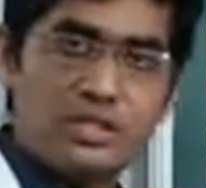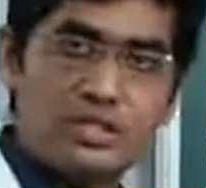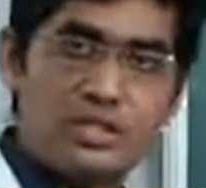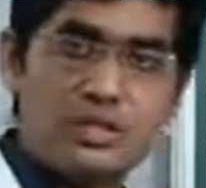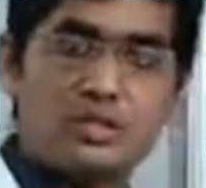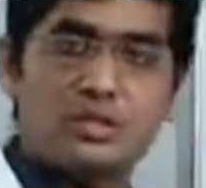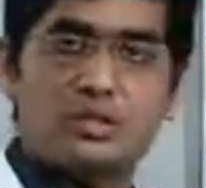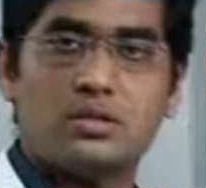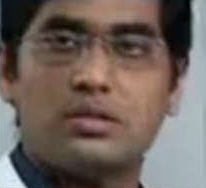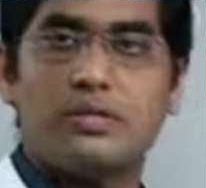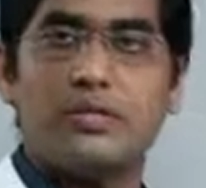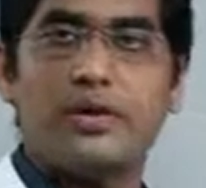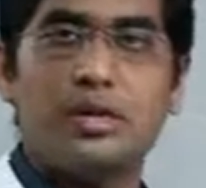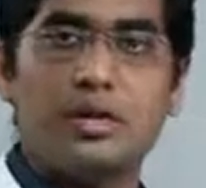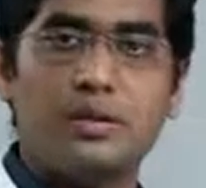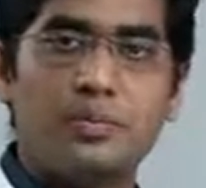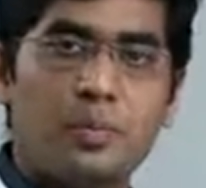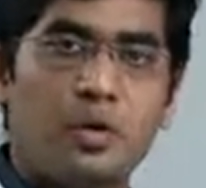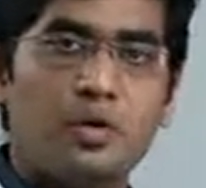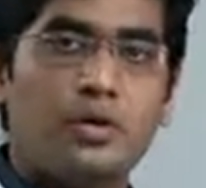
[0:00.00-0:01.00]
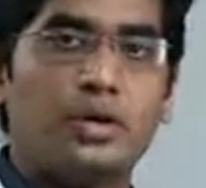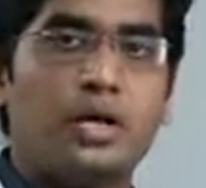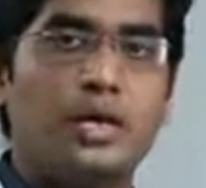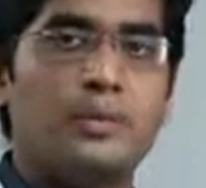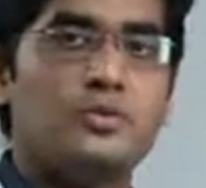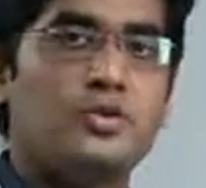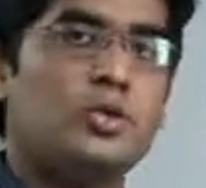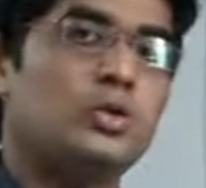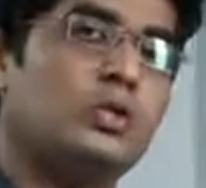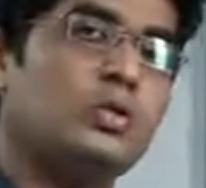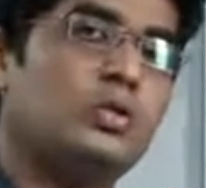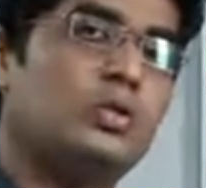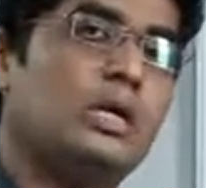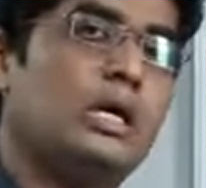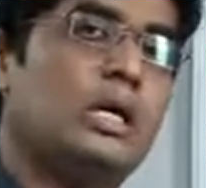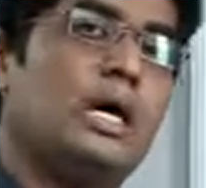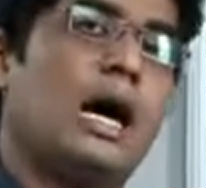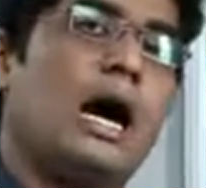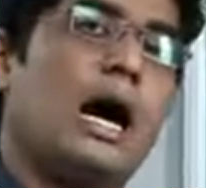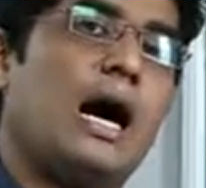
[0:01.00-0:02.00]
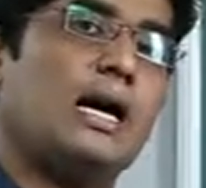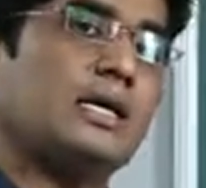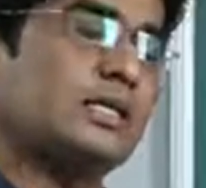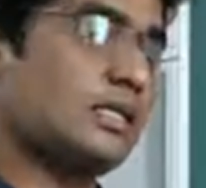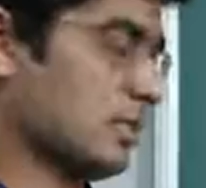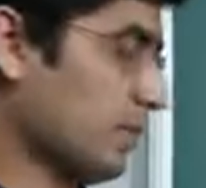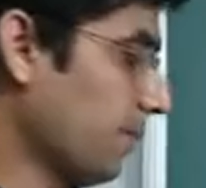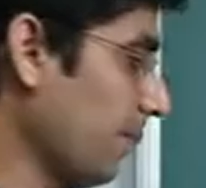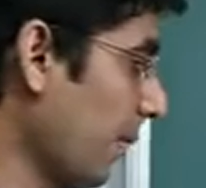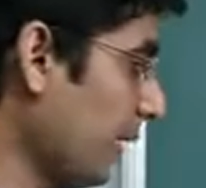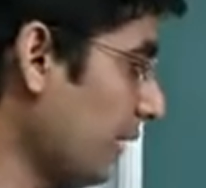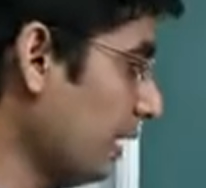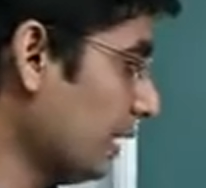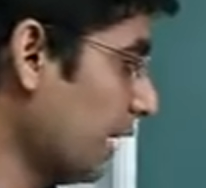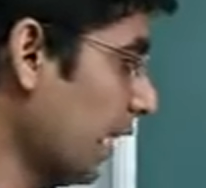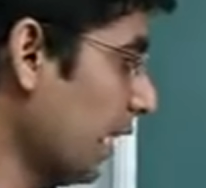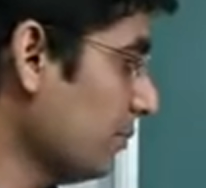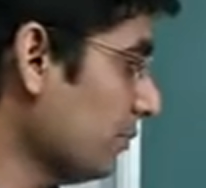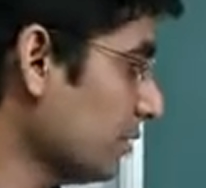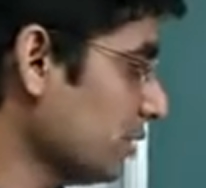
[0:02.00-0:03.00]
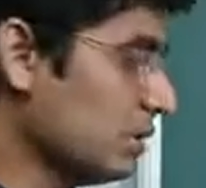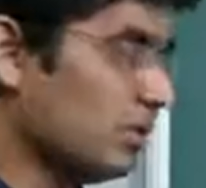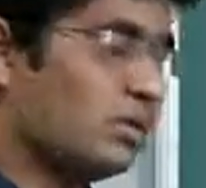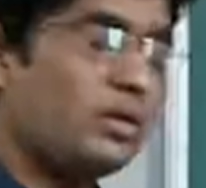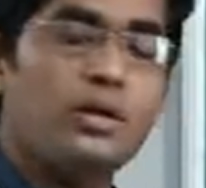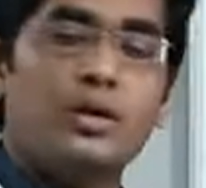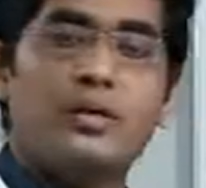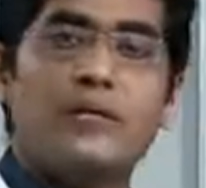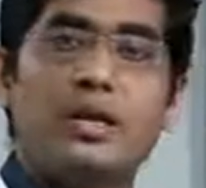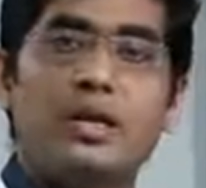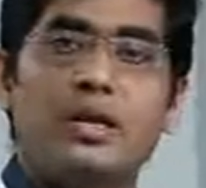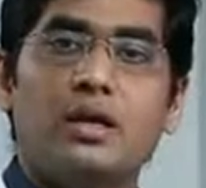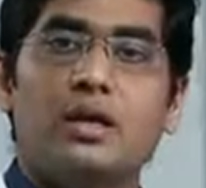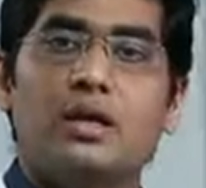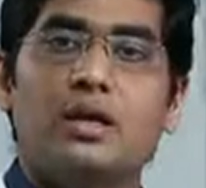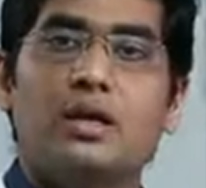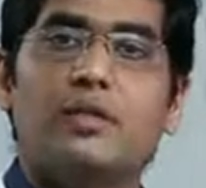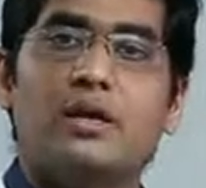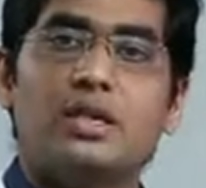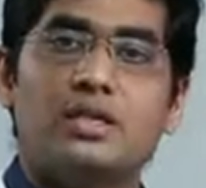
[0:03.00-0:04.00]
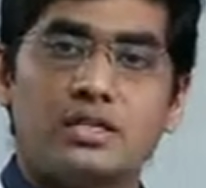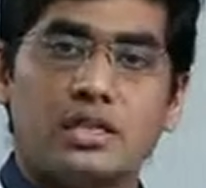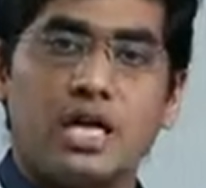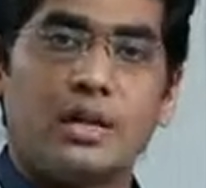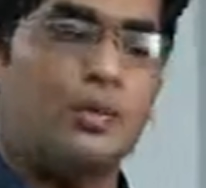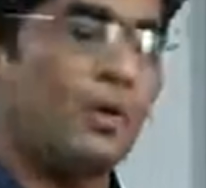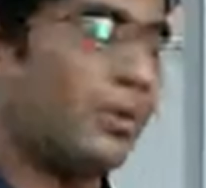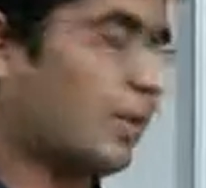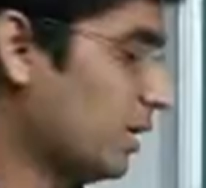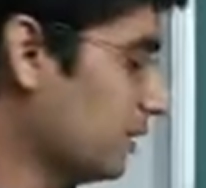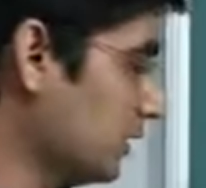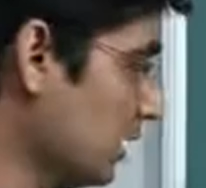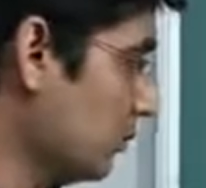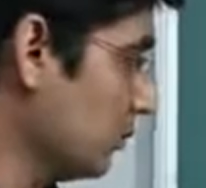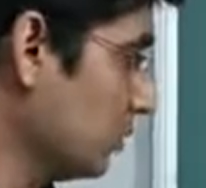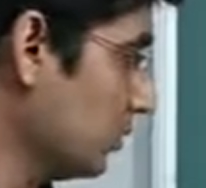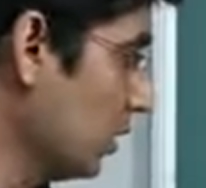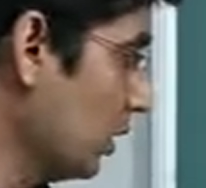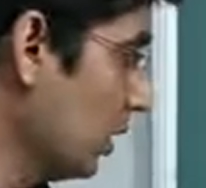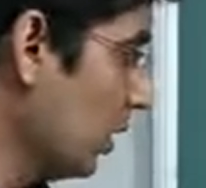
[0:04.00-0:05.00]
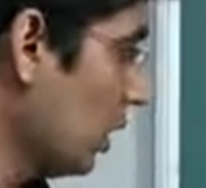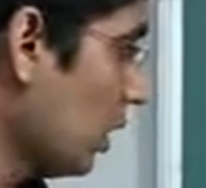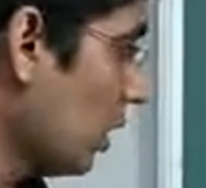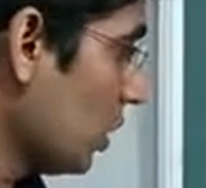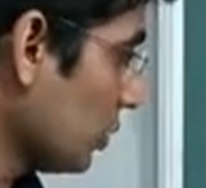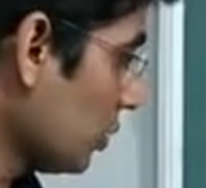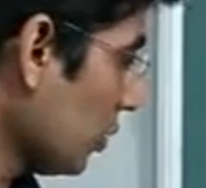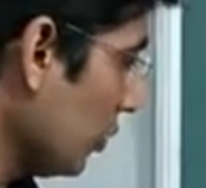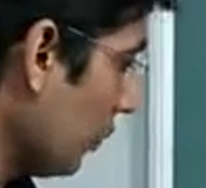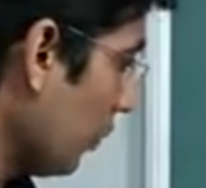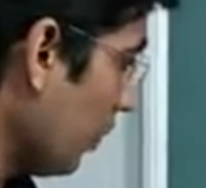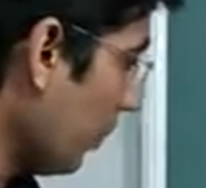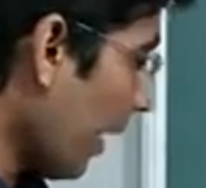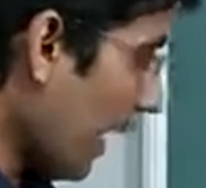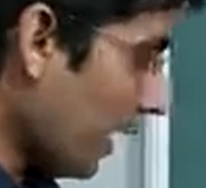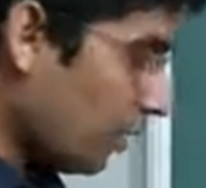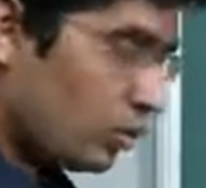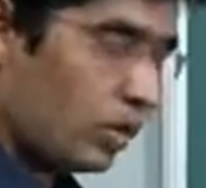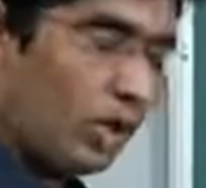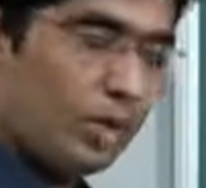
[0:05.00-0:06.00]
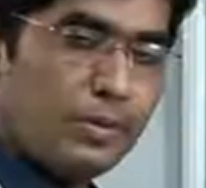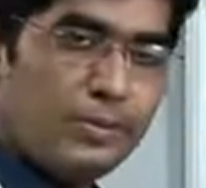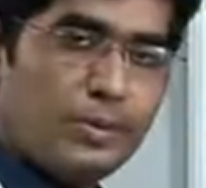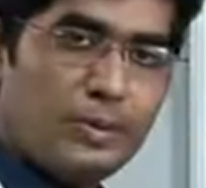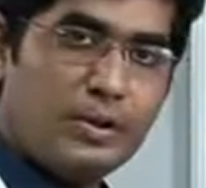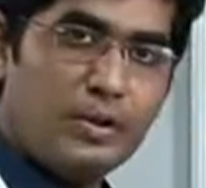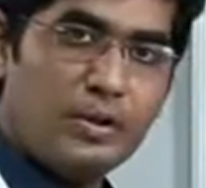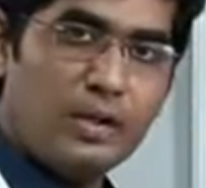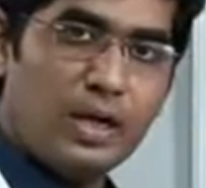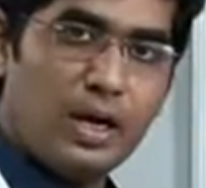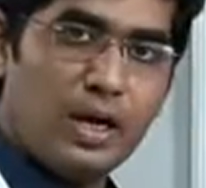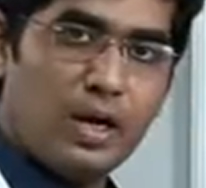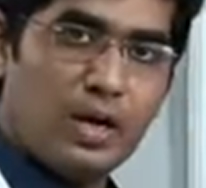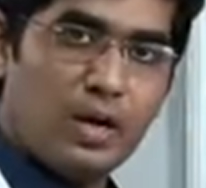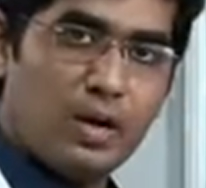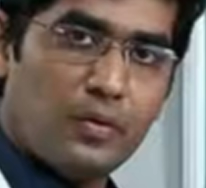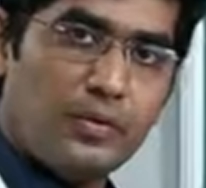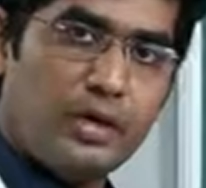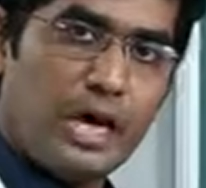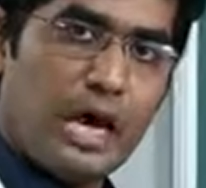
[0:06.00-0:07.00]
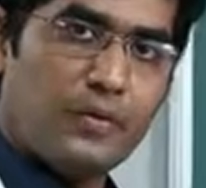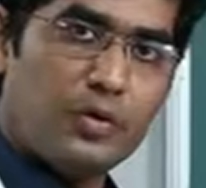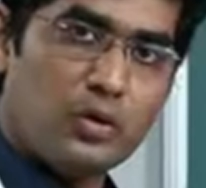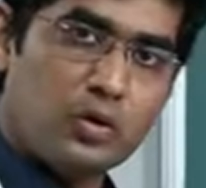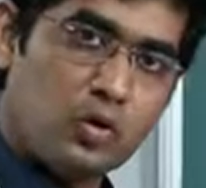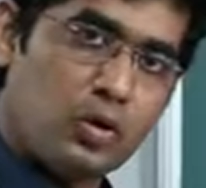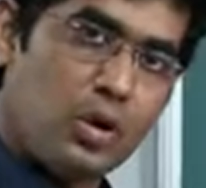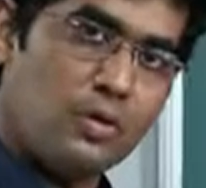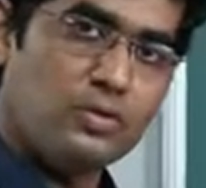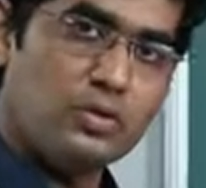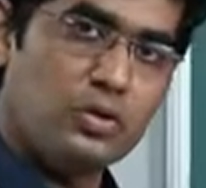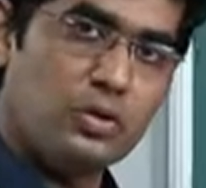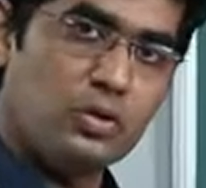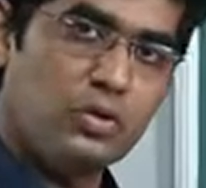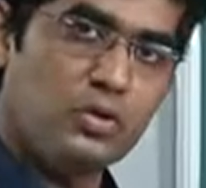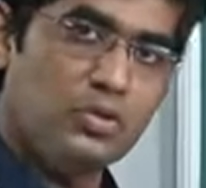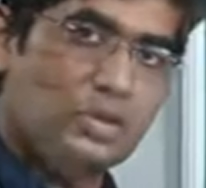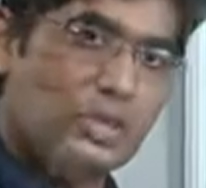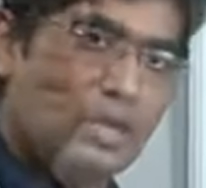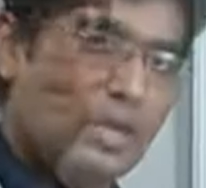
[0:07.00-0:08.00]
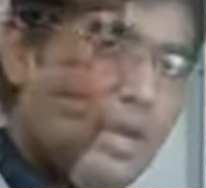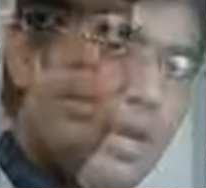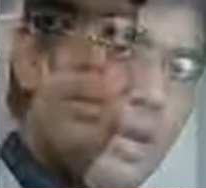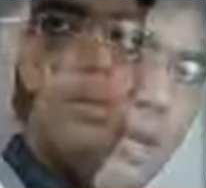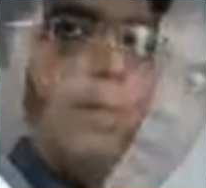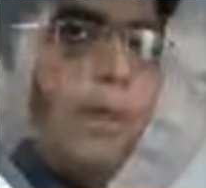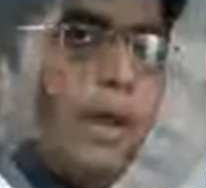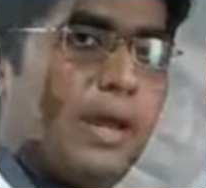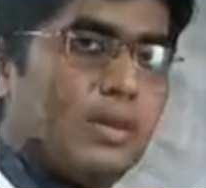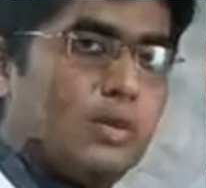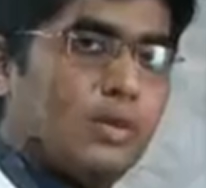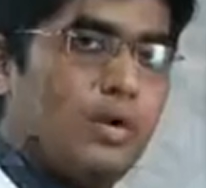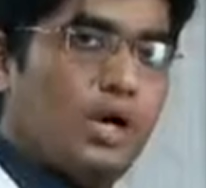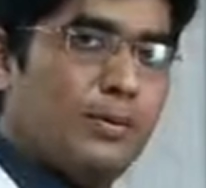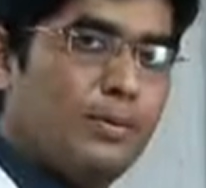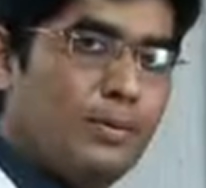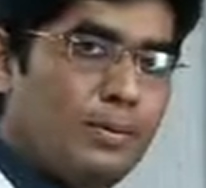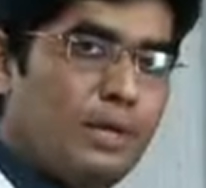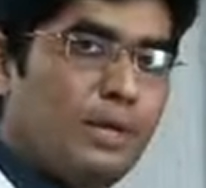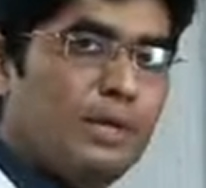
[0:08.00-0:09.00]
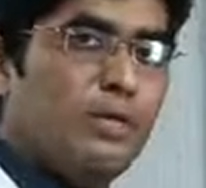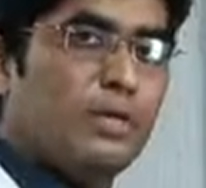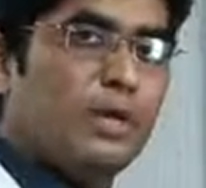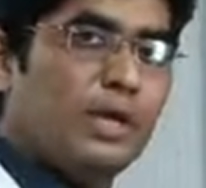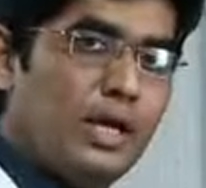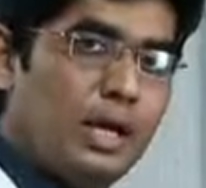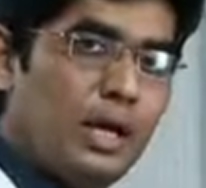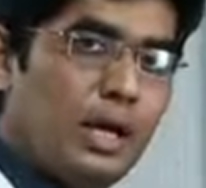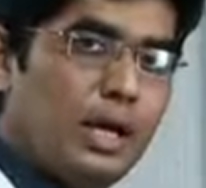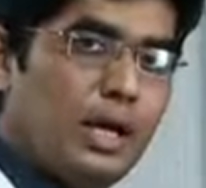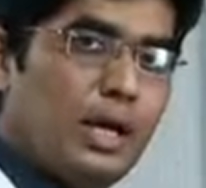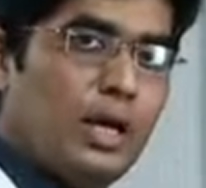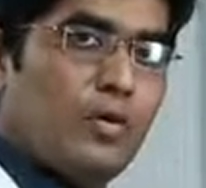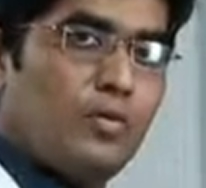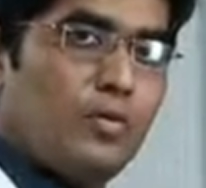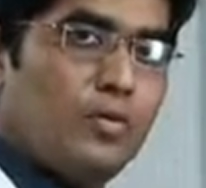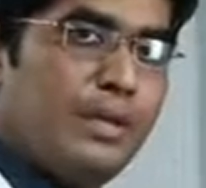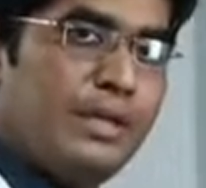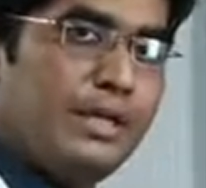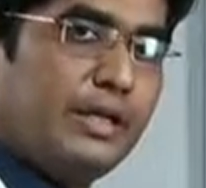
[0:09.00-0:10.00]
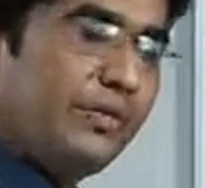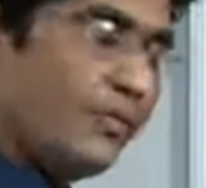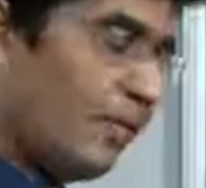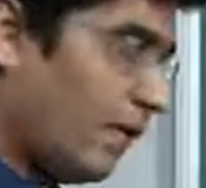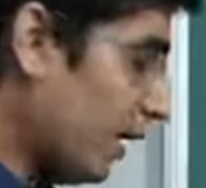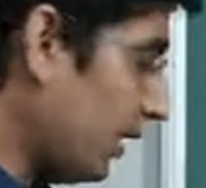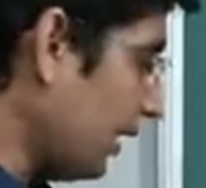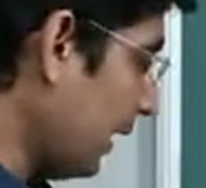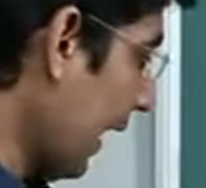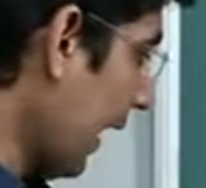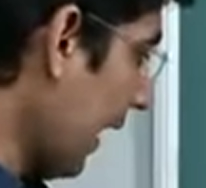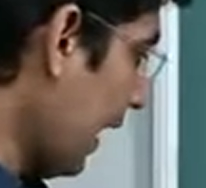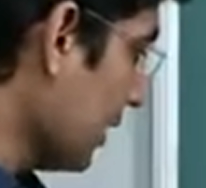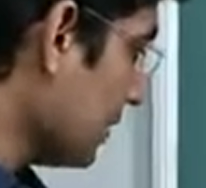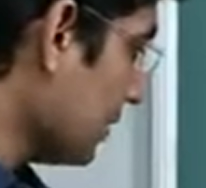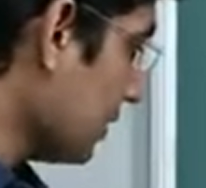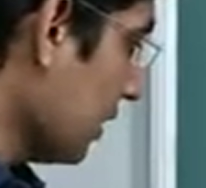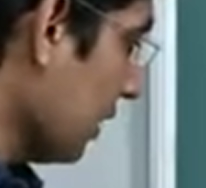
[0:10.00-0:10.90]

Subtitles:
this is a very important MCQ asked many times in various type of exams. So microalbuminuria, we have two MCQs. Microalbuminuria will be defined as